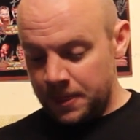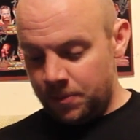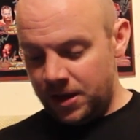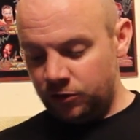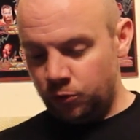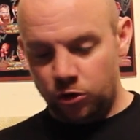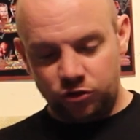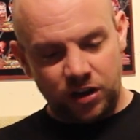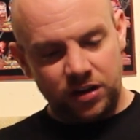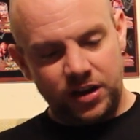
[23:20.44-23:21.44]
Then towards
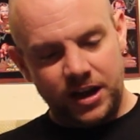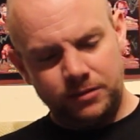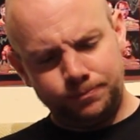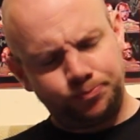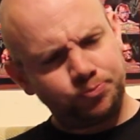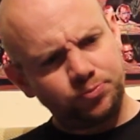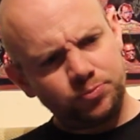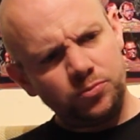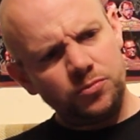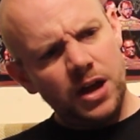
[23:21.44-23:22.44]
the end of the night,
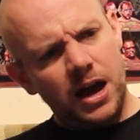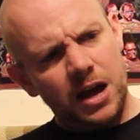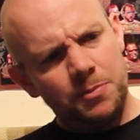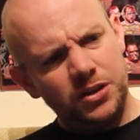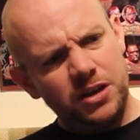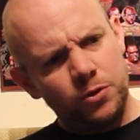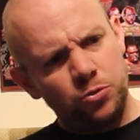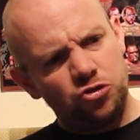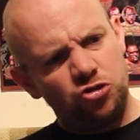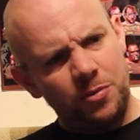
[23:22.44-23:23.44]
I believe it
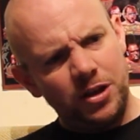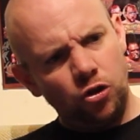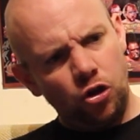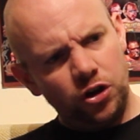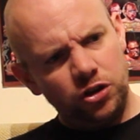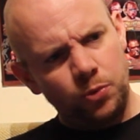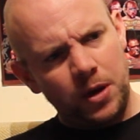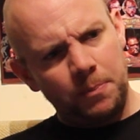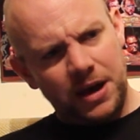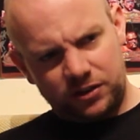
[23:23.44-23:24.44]
was Jimmy Lloyd
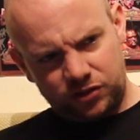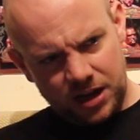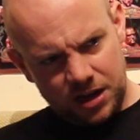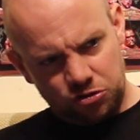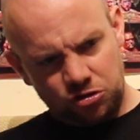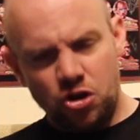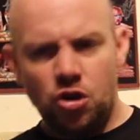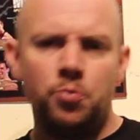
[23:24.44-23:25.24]
went backstage,